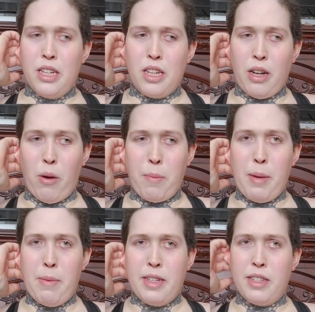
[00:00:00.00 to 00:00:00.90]
you know,
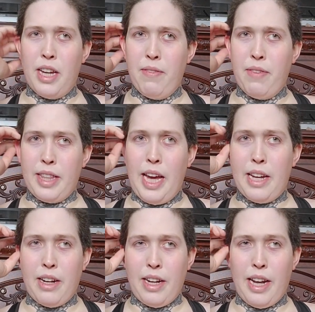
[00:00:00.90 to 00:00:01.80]
maybe saving
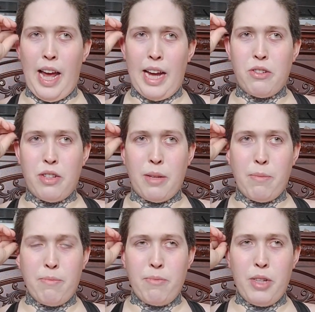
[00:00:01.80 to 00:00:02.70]
that and actually,
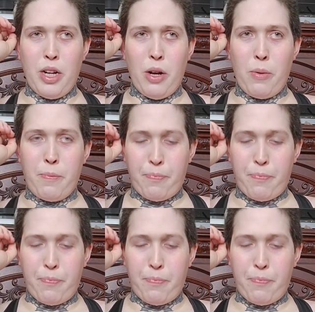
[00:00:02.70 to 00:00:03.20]
you know,